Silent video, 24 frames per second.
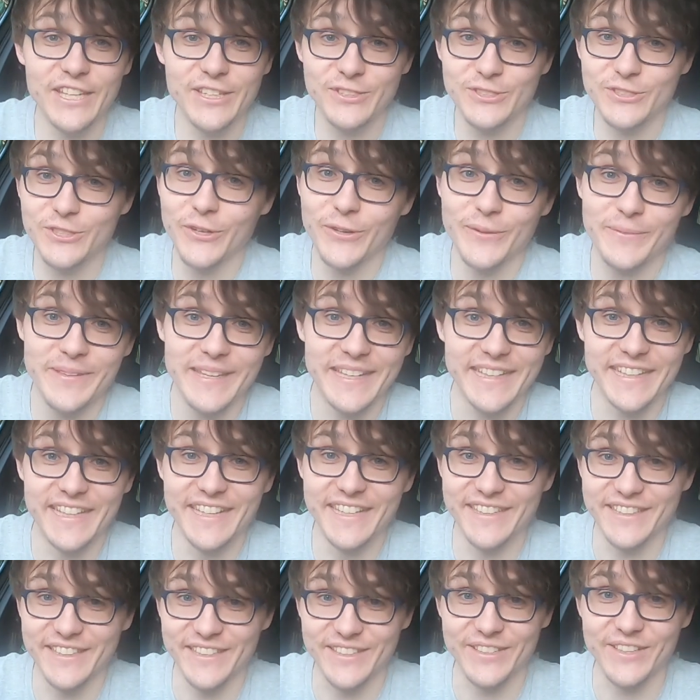you join me in
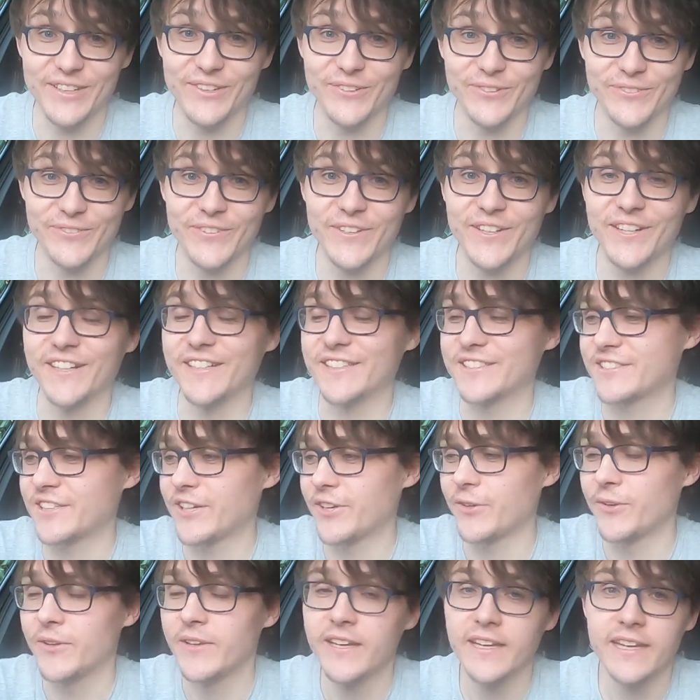the Golf R.
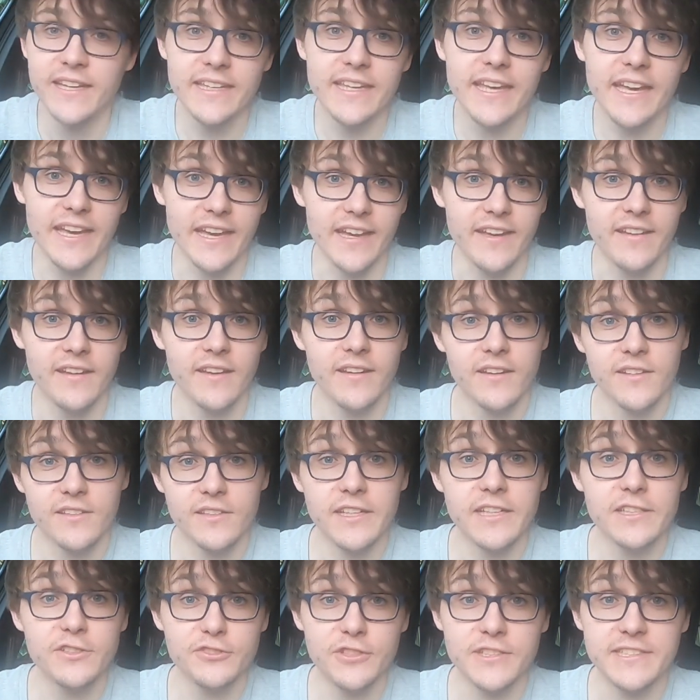So yeah,
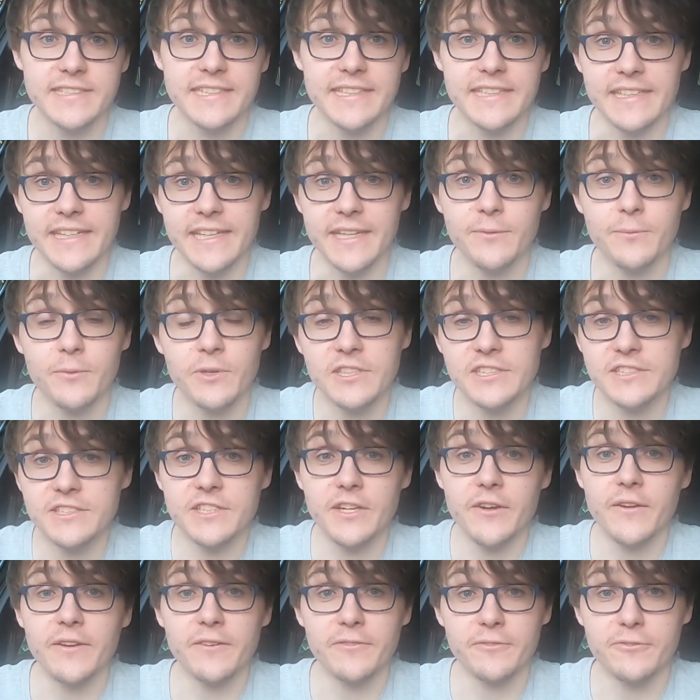interestingly, once
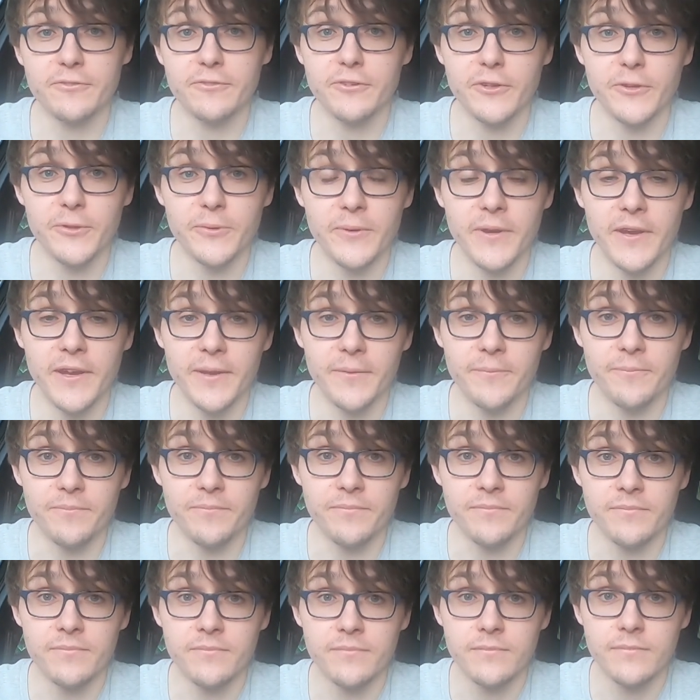going
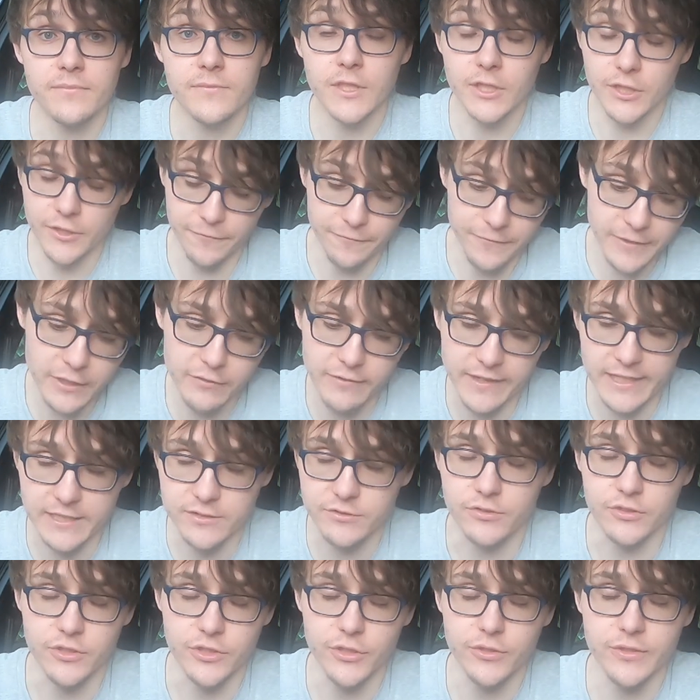through the
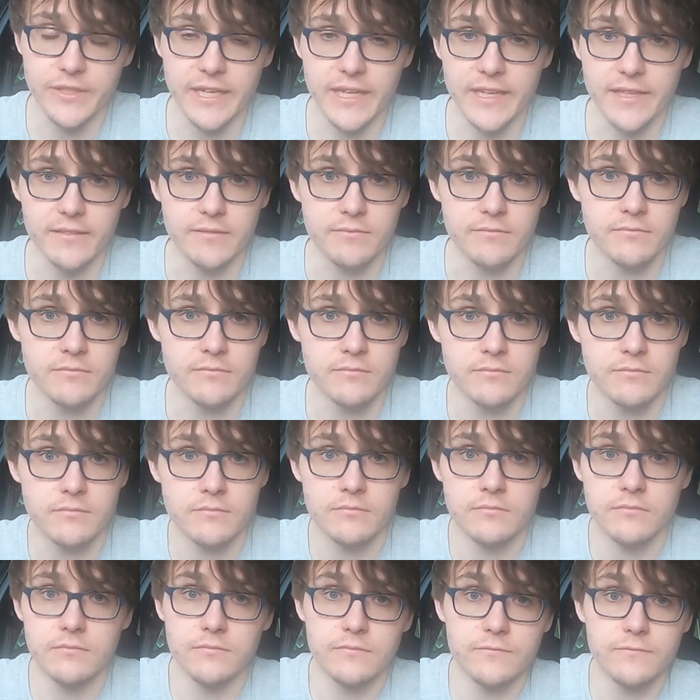configurator on the UK
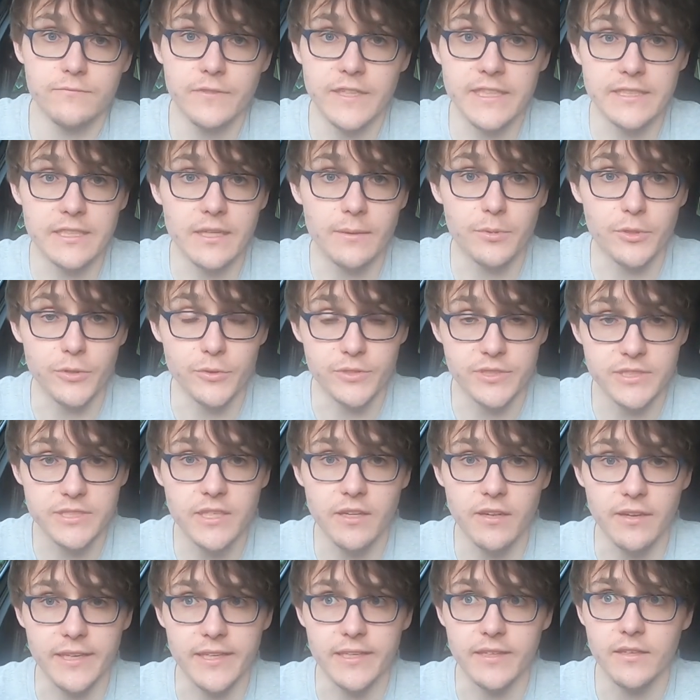VW
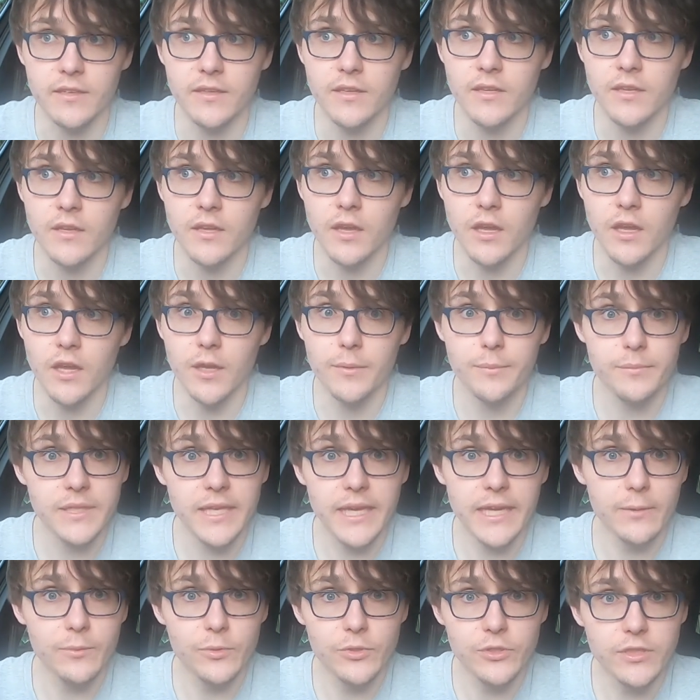site,
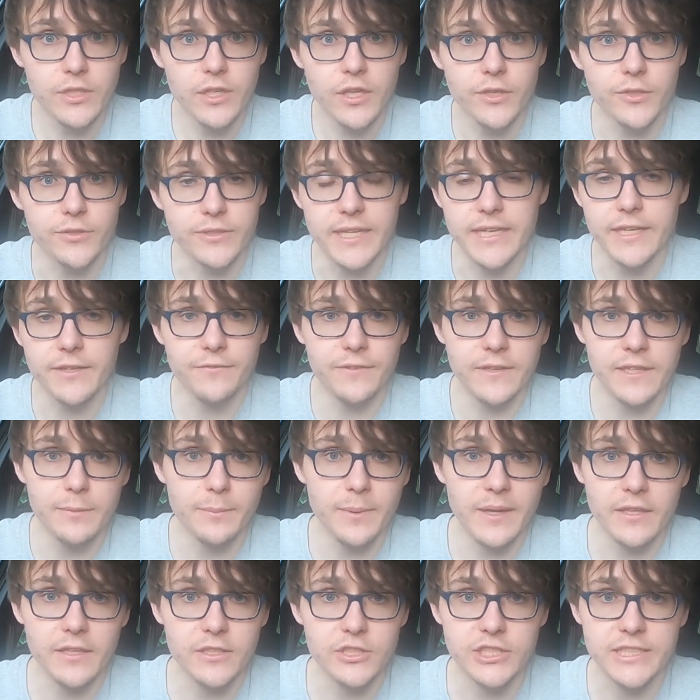yeah, it wouldn't load. Anything
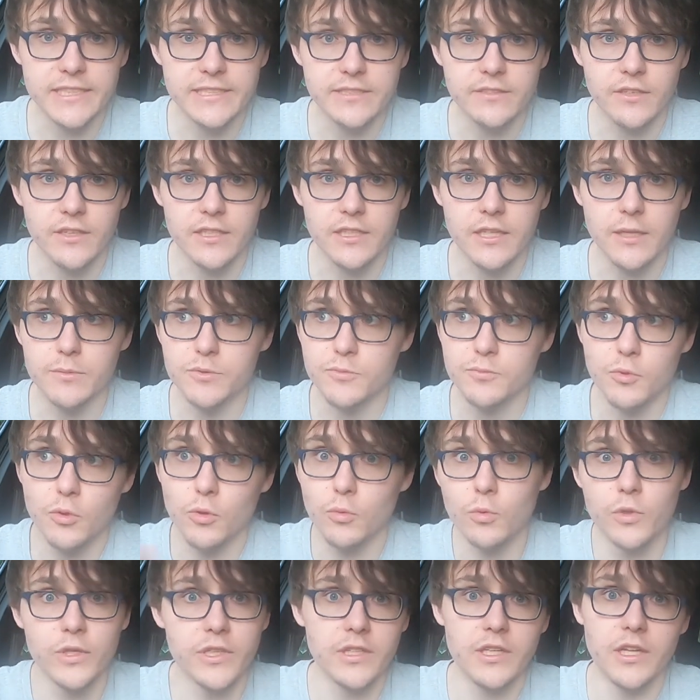about the GTI
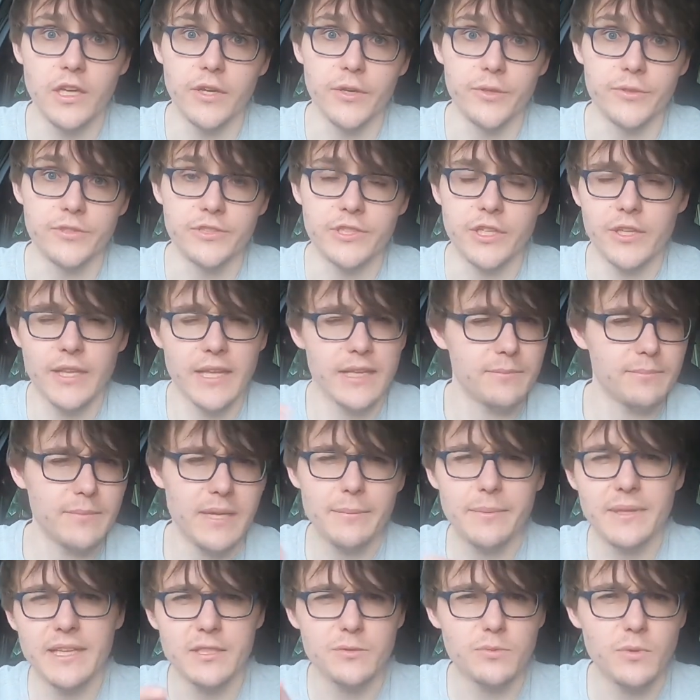Clubsport wouldn't load. So
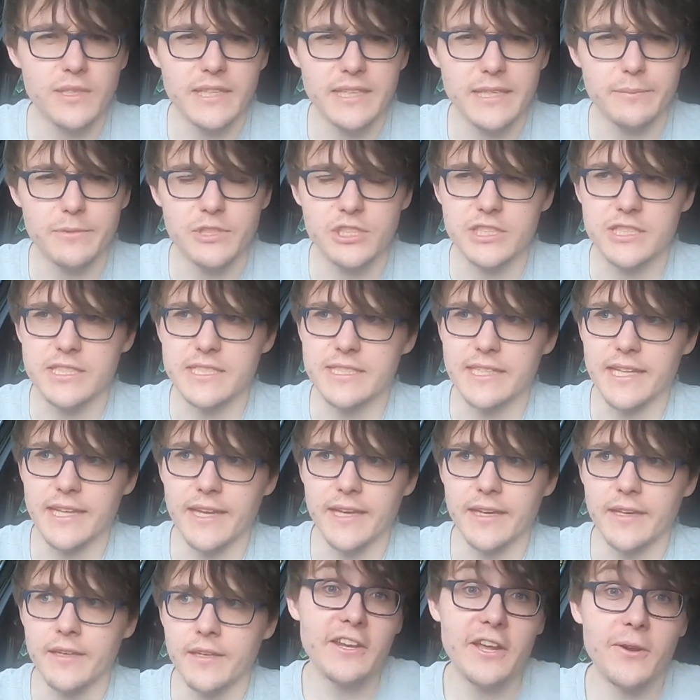maybe that's why the image isn't
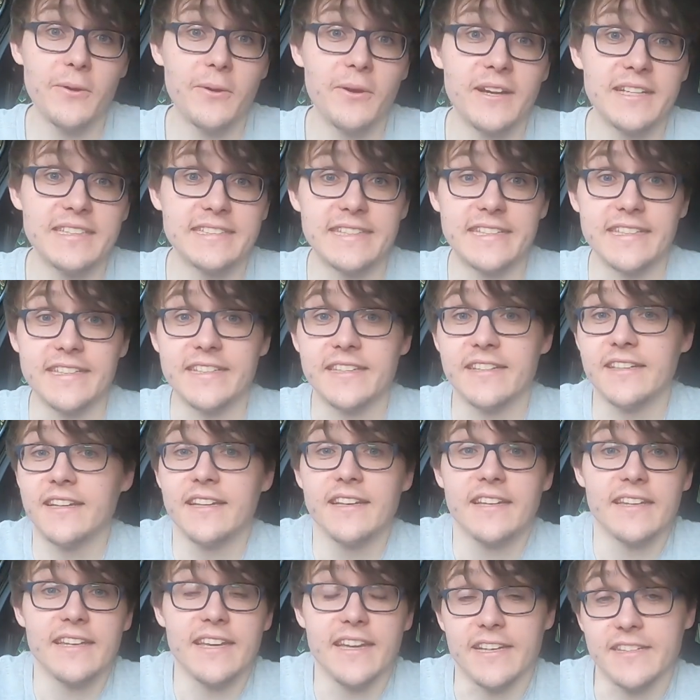there. No idea.
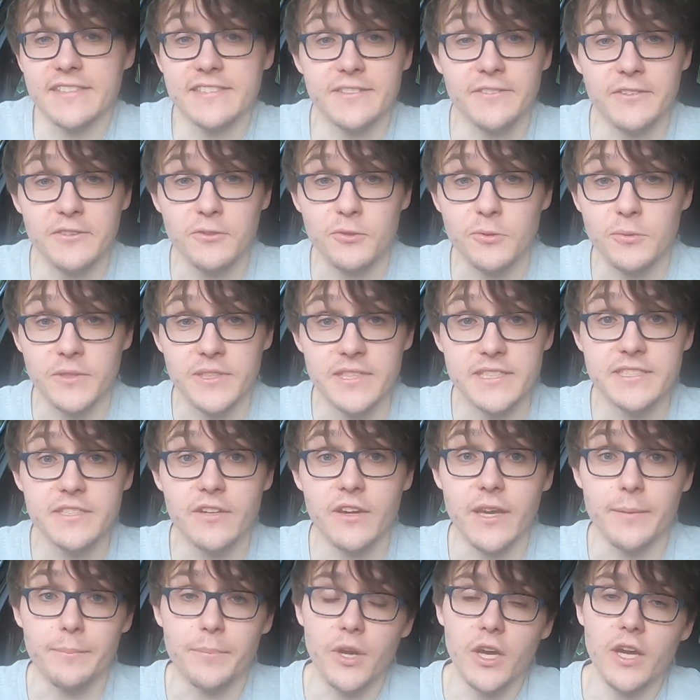Yeah, something wrong with the
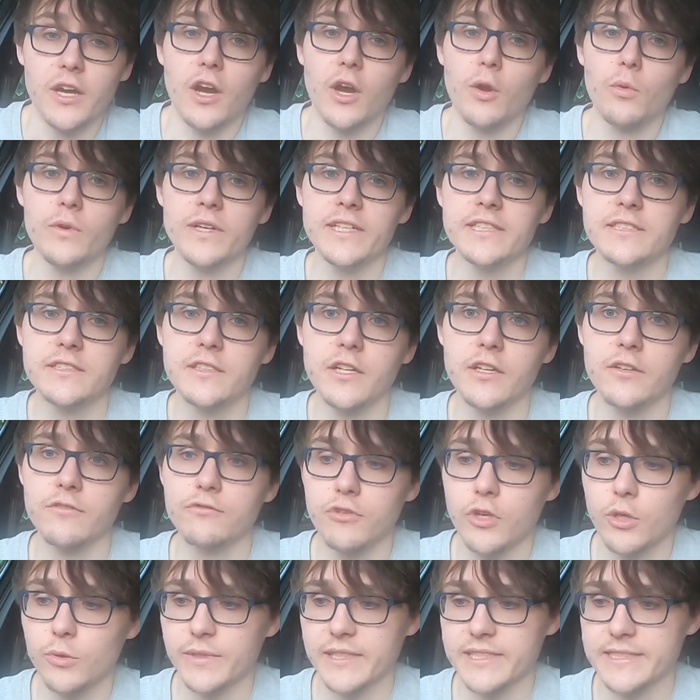site. But I wanted to kind of
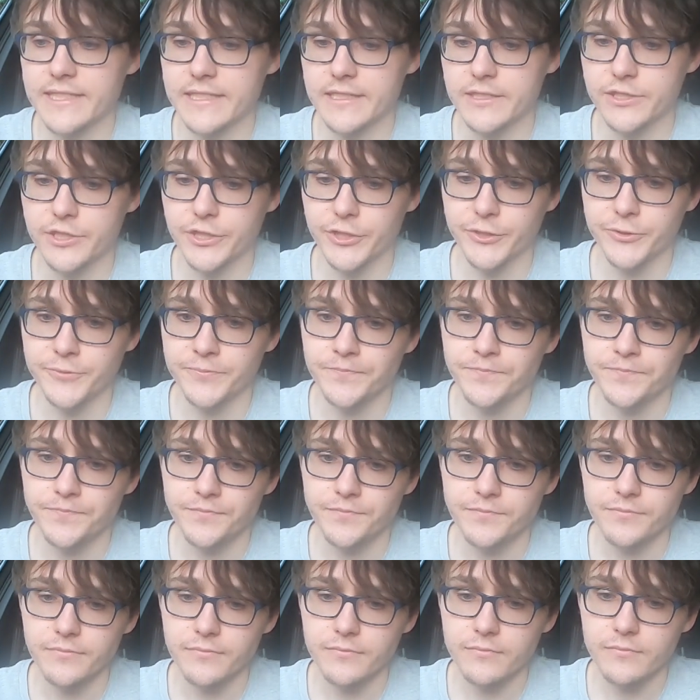roll this into,
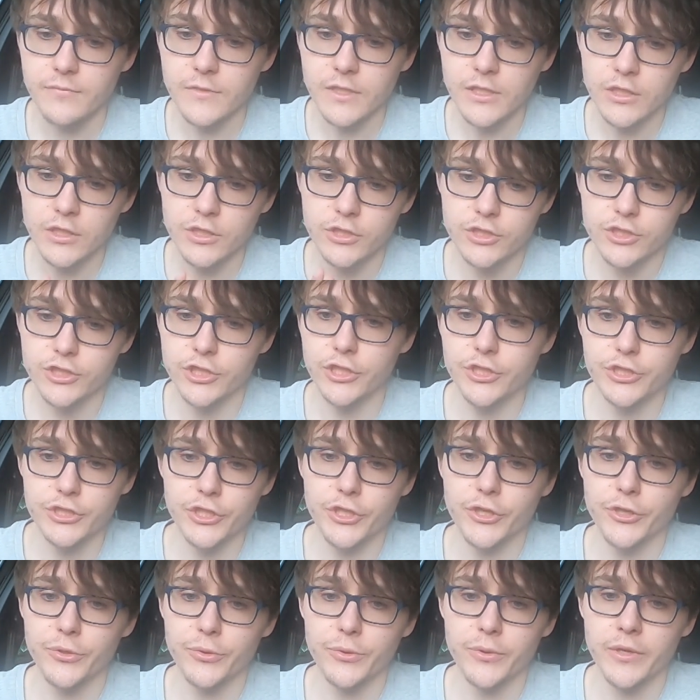should
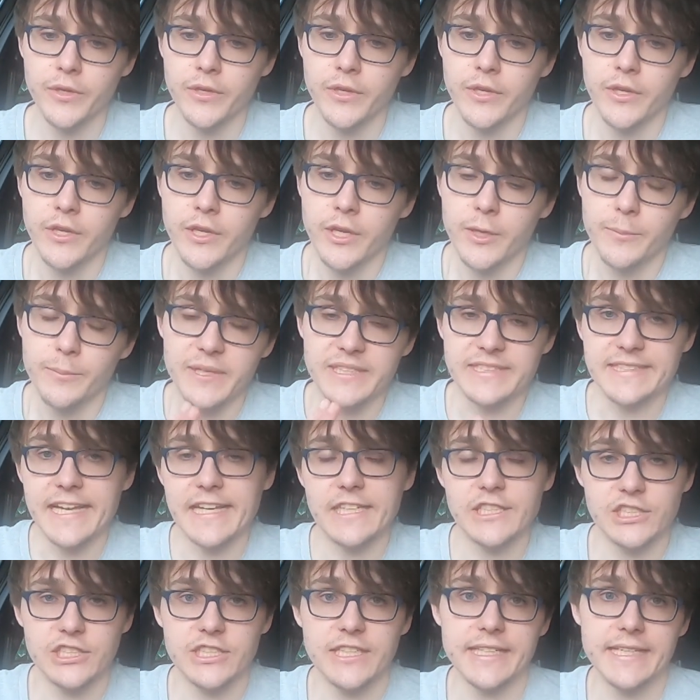you
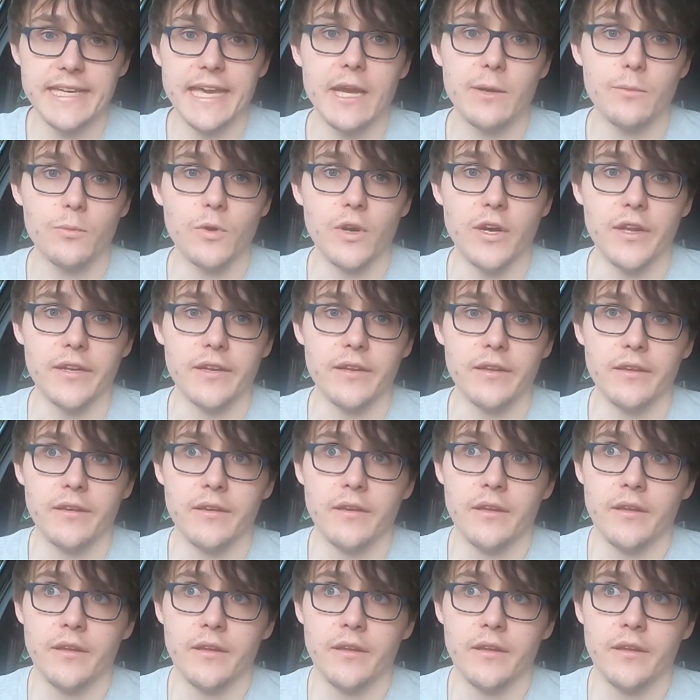potentially get one